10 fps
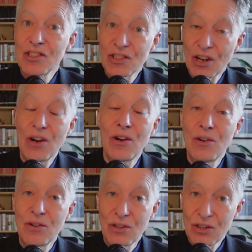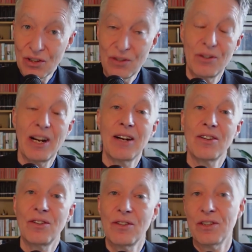show you how
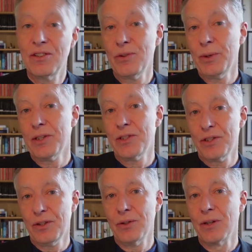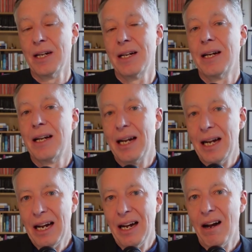you can do it too.
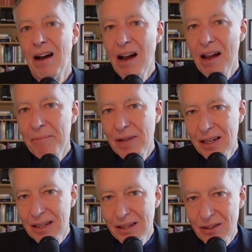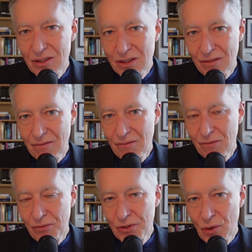I'm
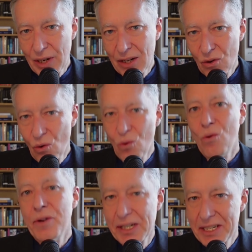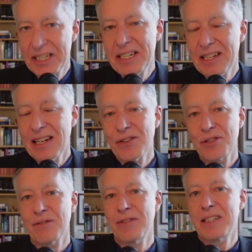doing all the
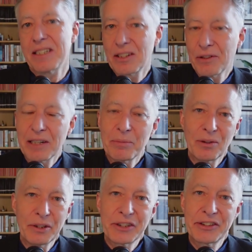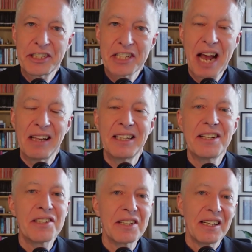details of this incredible literary
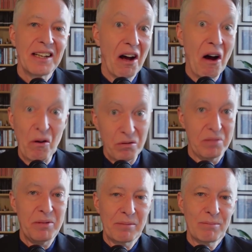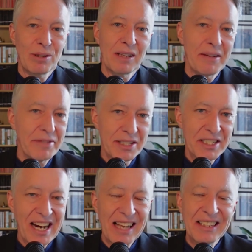challenge, Ultimate Book Lovers
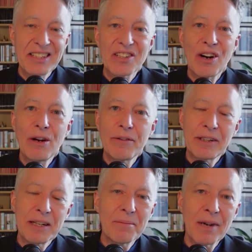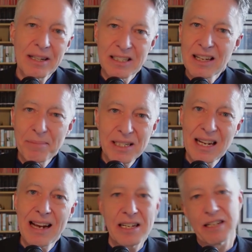Challenge, over at my
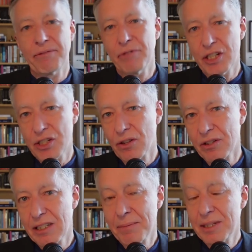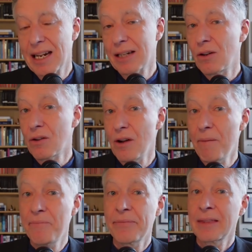Substack, jeffrich.substack.com.